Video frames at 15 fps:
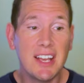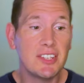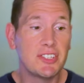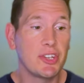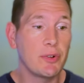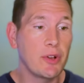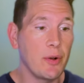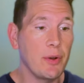
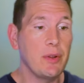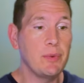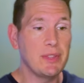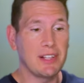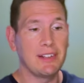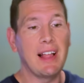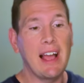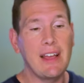so going with
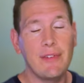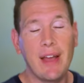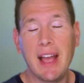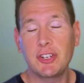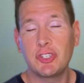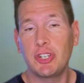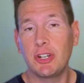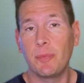a live
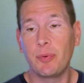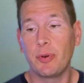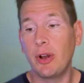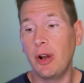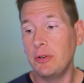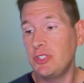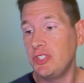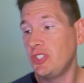action
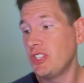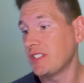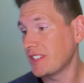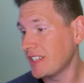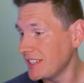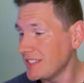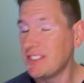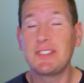approach
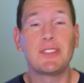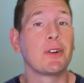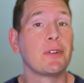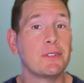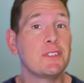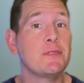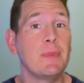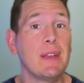just
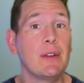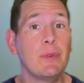concerns me.